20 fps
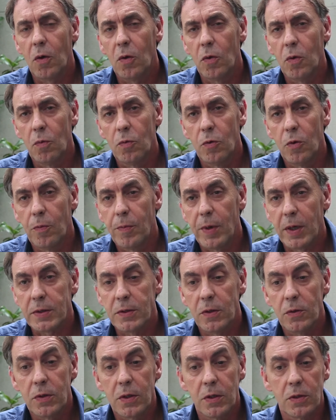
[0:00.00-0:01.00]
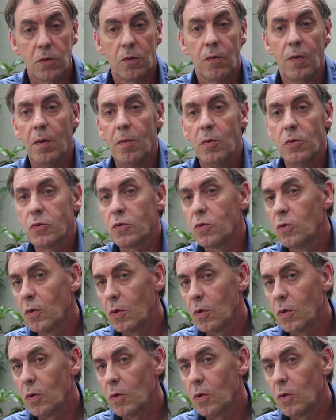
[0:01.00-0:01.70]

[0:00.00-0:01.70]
desperate need for humanitarian